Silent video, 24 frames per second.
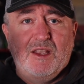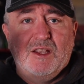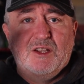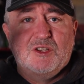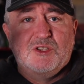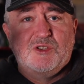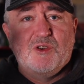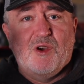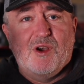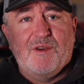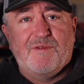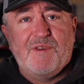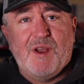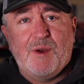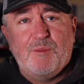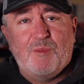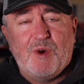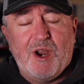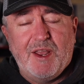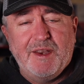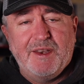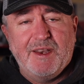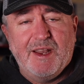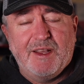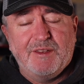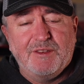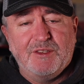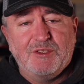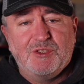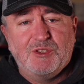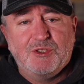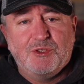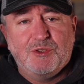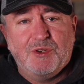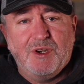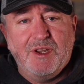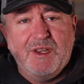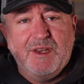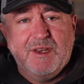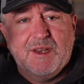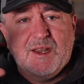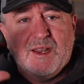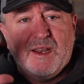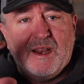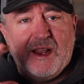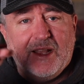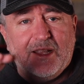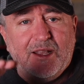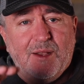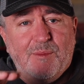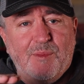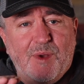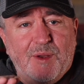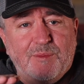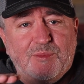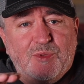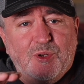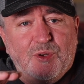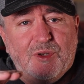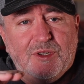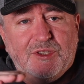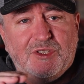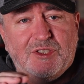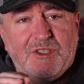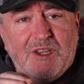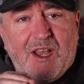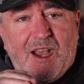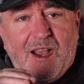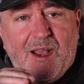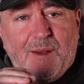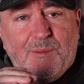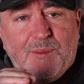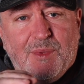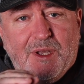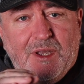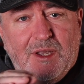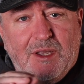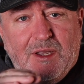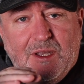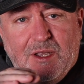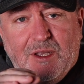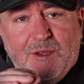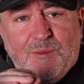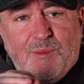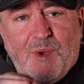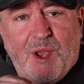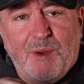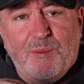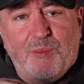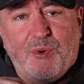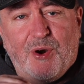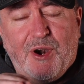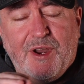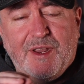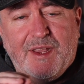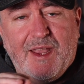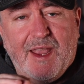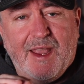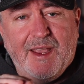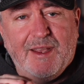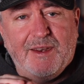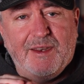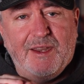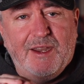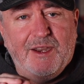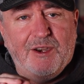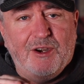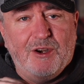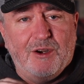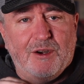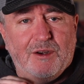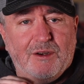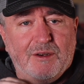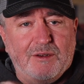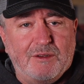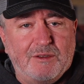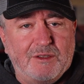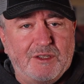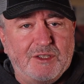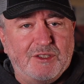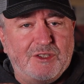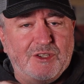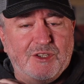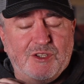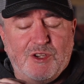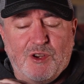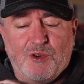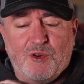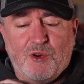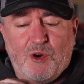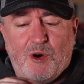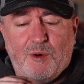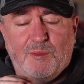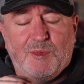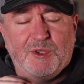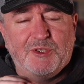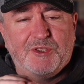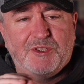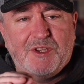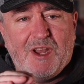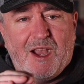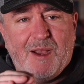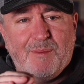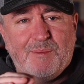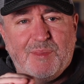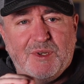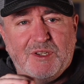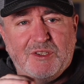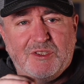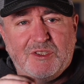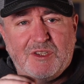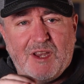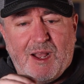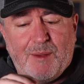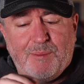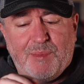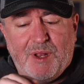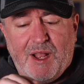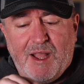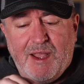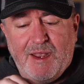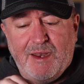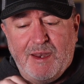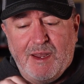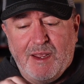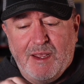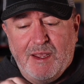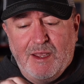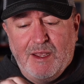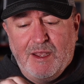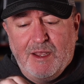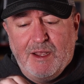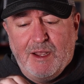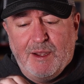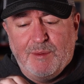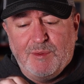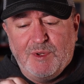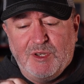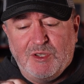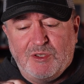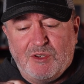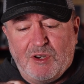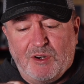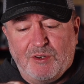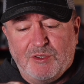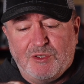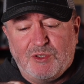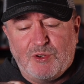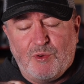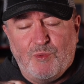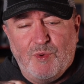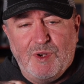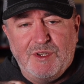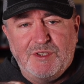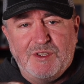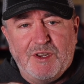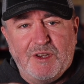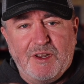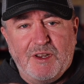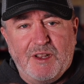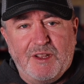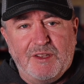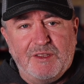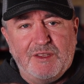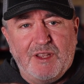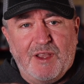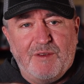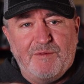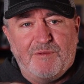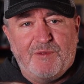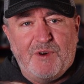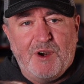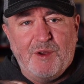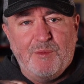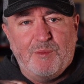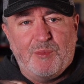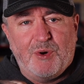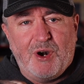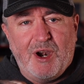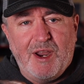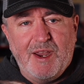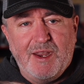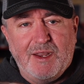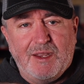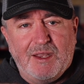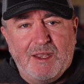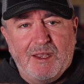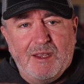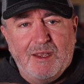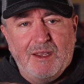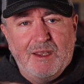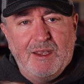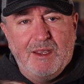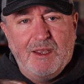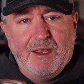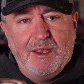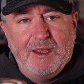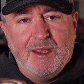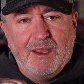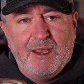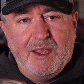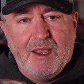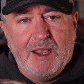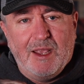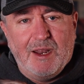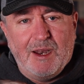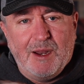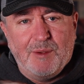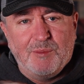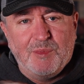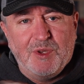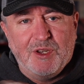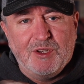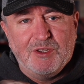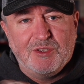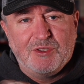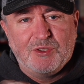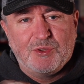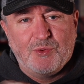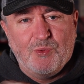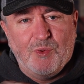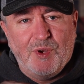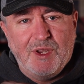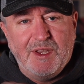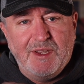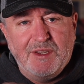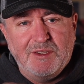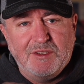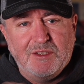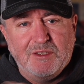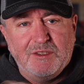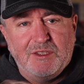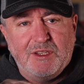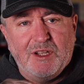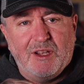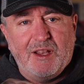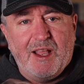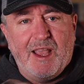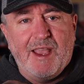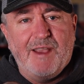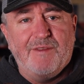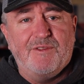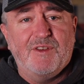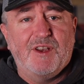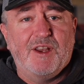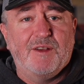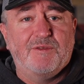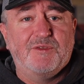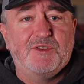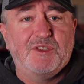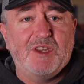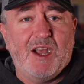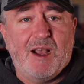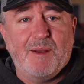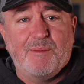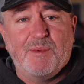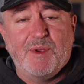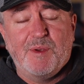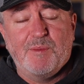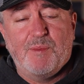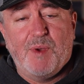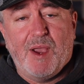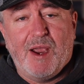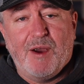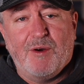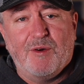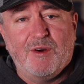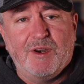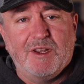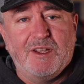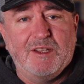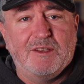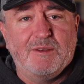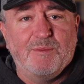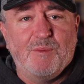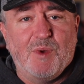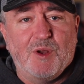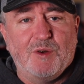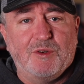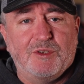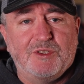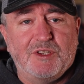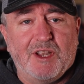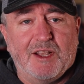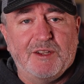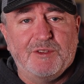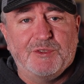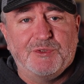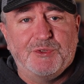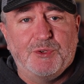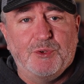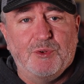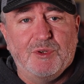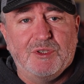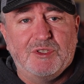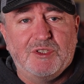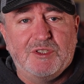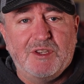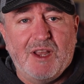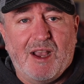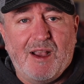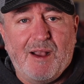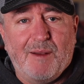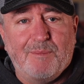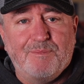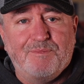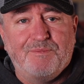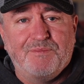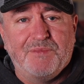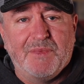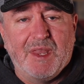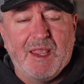So if I'm riding down the street and I come up to a stop, my brake hand here, this is a normal stop at a stoplight, I'm going to start squeezing on that front brake, and I'm going to squeeze until I have enough stopping power to get the motorcycle to a stop.